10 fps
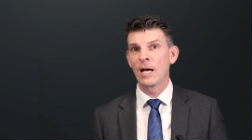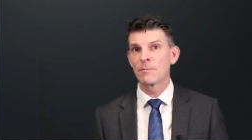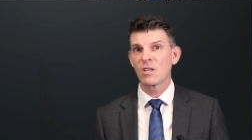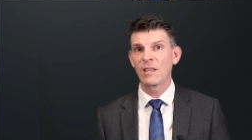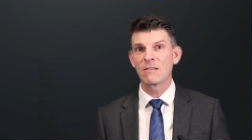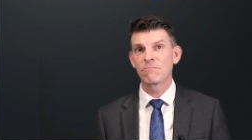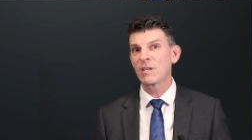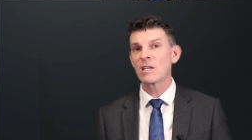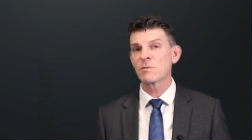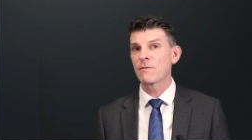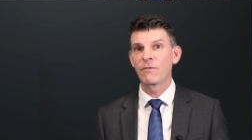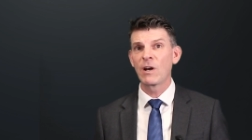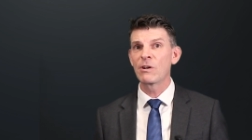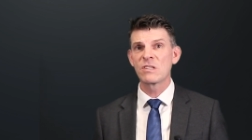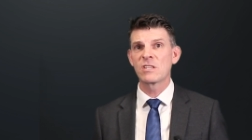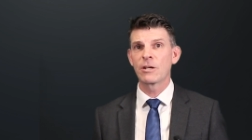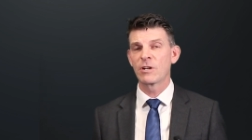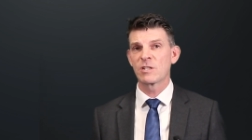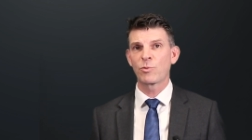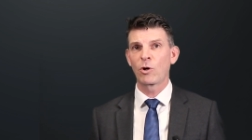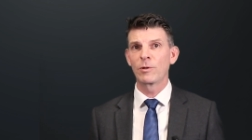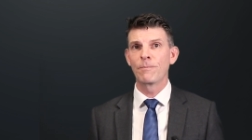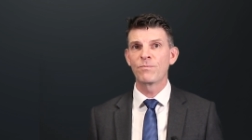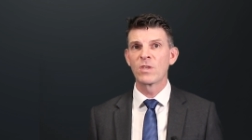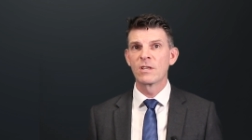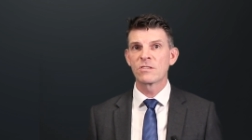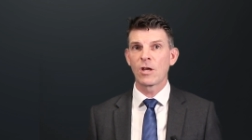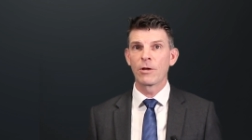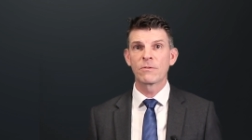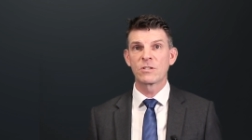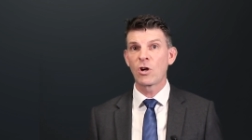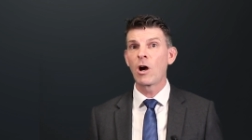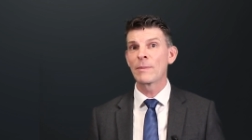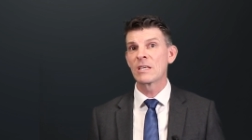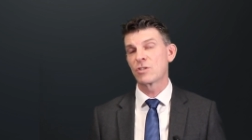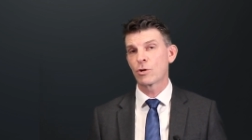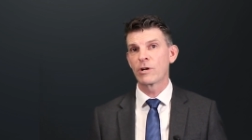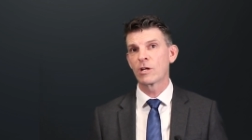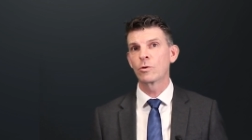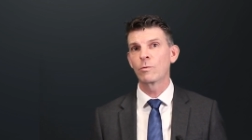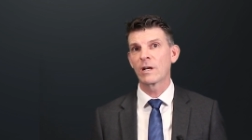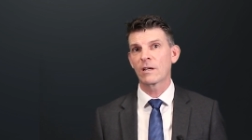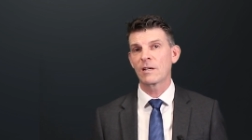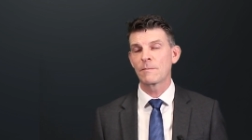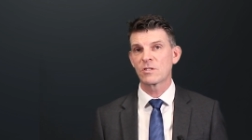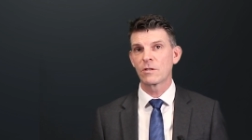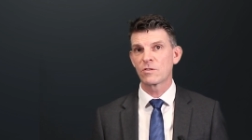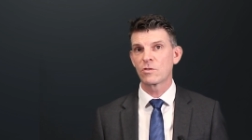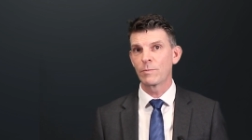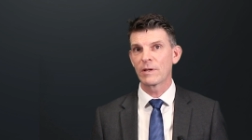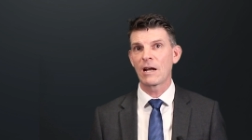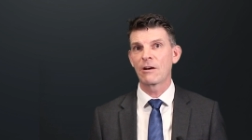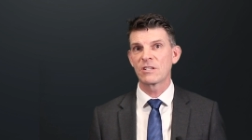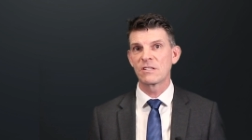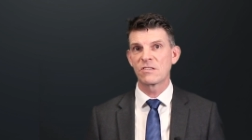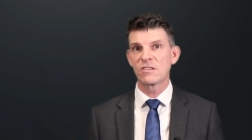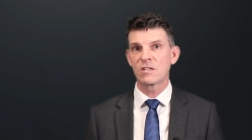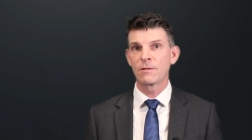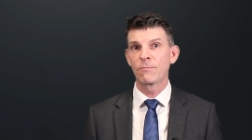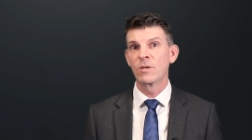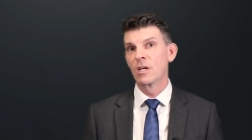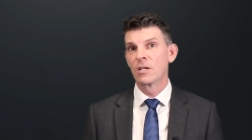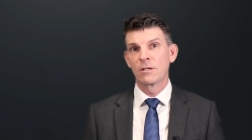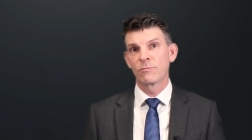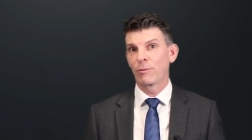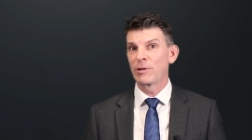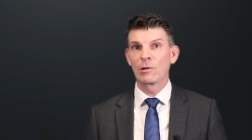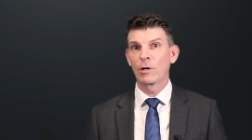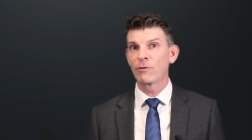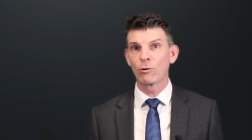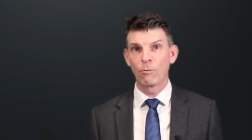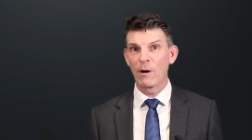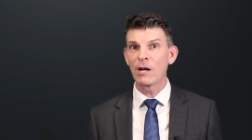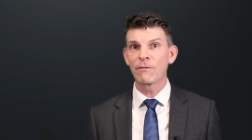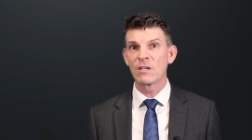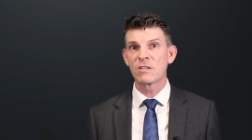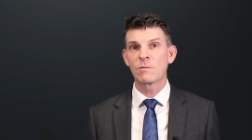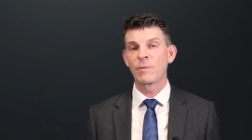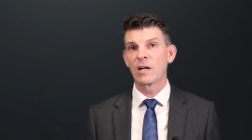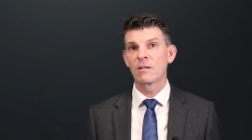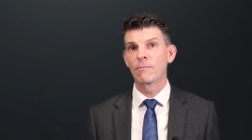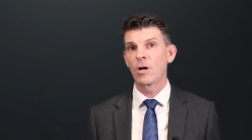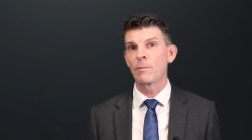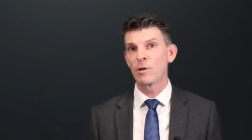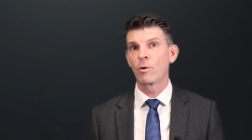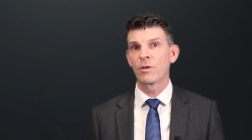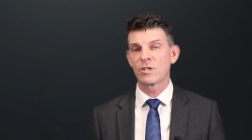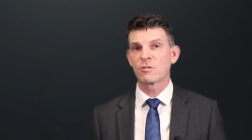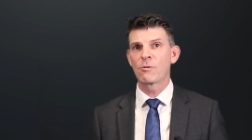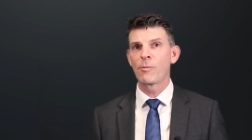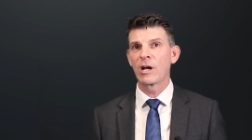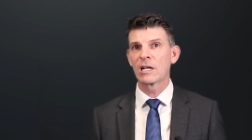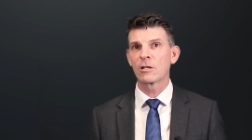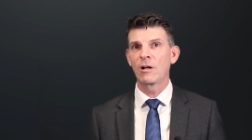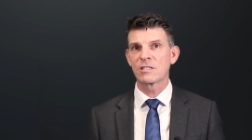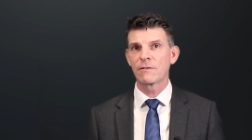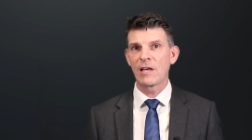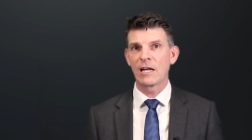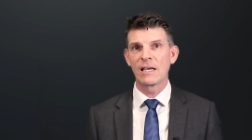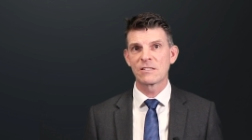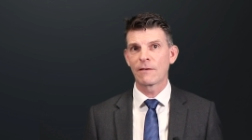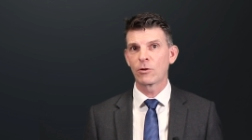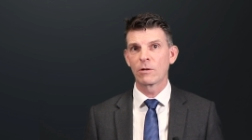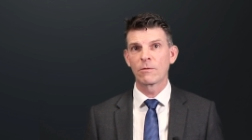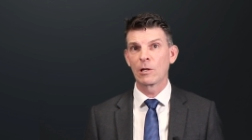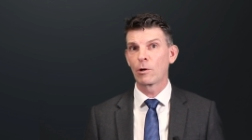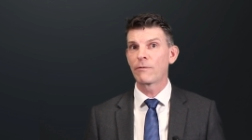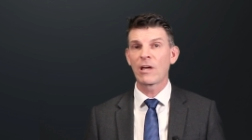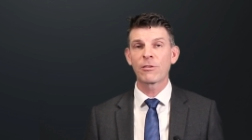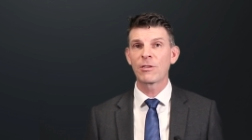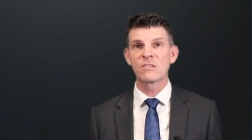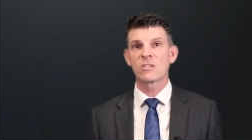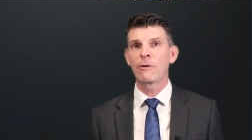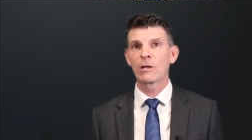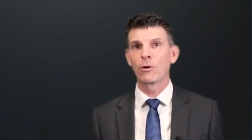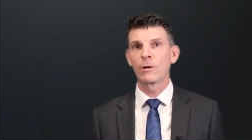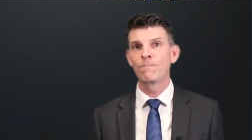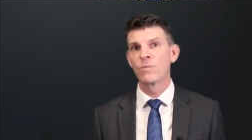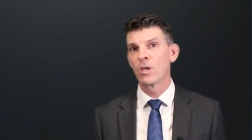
So that becomes a very serious problem. So the timing is critical when it comes to the super guarantee system. Probably a lot of you are aware of this, but it might be worth just reminding clients of that as they've got a lot of other things going on.